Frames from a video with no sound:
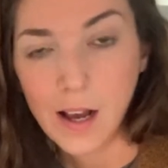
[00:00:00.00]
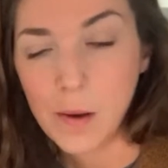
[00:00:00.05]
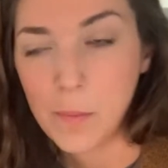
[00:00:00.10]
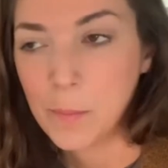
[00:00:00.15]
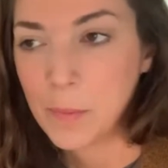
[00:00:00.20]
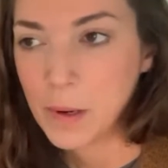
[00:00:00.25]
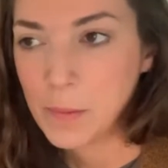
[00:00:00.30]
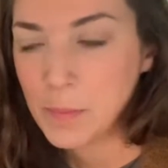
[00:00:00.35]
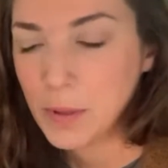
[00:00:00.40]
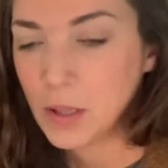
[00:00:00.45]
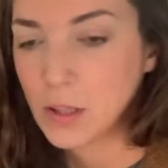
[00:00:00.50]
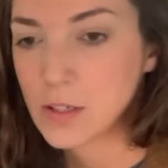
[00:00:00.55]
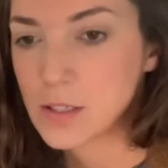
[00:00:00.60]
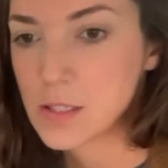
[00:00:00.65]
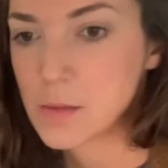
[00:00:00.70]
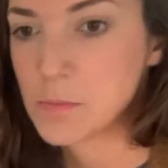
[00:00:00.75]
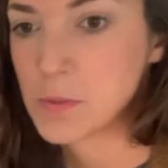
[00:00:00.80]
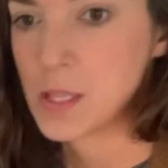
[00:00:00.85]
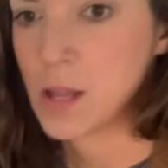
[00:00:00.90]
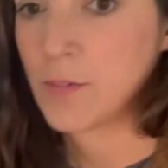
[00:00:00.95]
But I'm gonna look
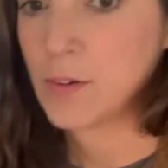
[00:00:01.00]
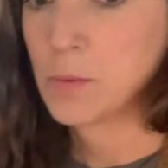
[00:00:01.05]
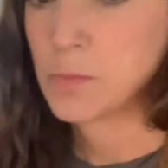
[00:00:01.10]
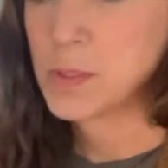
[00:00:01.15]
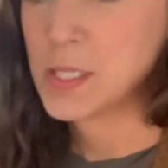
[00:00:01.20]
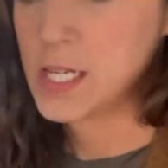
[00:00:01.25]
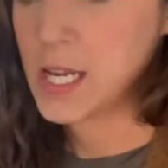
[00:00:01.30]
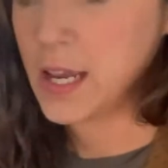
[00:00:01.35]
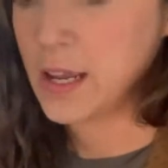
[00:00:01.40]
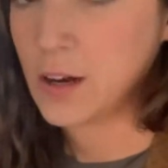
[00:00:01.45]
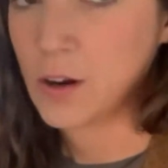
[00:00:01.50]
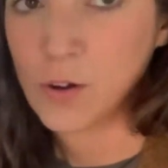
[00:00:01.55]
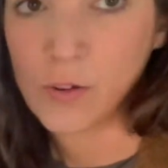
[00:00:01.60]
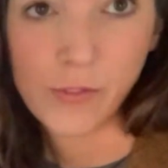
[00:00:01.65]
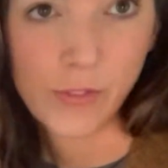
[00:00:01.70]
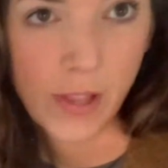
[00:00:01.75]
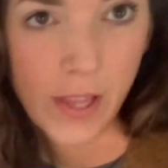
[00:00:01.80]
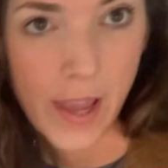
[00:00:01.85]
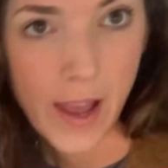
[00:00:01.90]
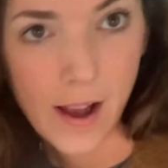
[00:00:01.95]
some stuff up today and
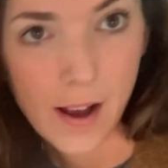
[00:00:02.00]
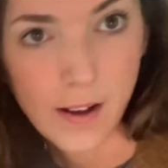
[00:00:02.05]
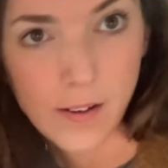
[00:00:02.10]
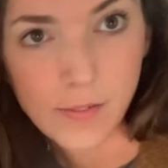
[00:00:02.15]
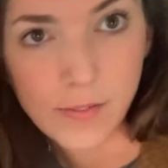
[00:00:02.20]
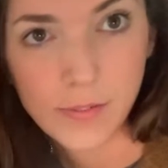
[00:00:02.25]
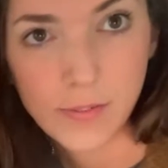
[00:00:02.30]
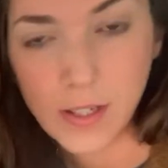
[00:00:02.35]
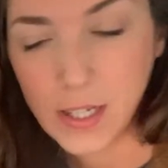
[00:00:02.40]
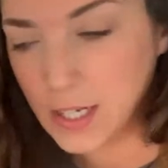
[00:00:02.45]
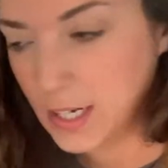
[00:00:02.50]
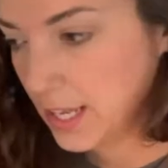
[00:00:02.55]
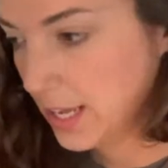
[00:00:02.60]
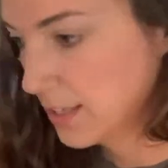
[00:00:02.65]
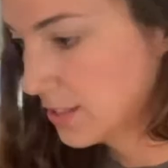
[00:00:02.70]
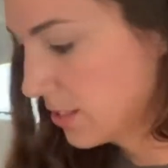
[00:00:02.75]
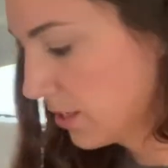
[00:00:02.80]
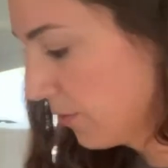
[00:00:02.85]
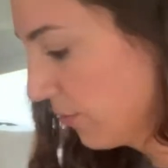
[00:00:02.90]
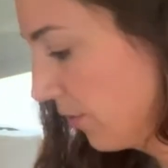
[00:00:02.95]
hopefully have an
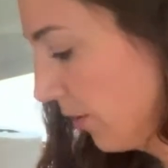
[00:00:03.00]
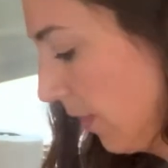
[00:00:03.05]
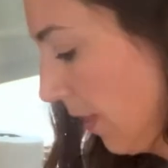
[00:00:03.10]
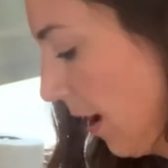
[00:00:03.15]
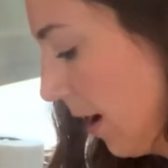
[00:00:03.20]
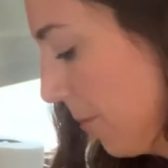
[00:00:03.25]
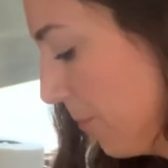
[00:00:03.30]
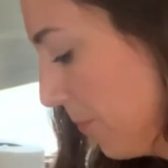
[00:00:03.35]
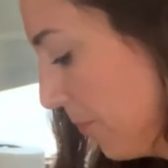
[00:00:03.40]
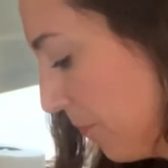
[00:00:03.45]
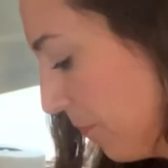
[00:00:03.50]
answer for that.